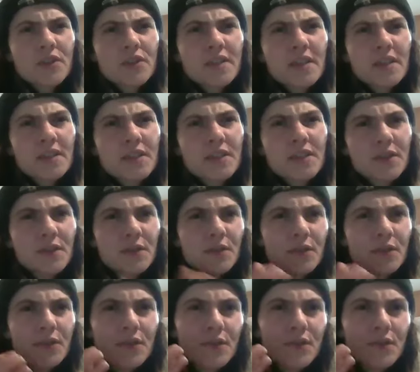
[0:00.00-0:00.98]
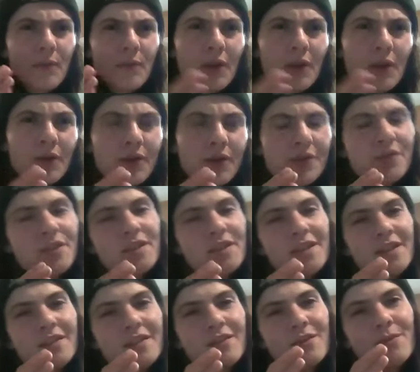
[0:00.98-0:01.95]
say the smaller the
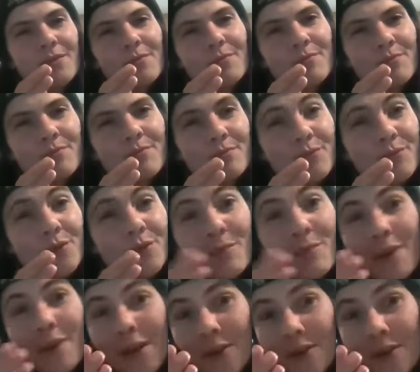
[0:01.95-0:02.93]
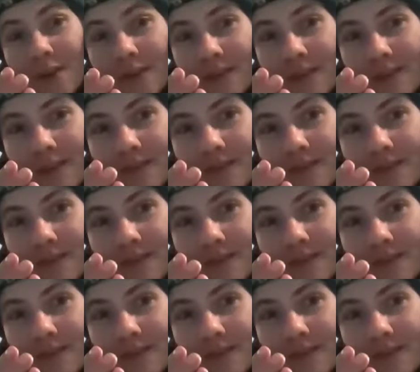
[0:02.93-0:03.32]
skid, the better?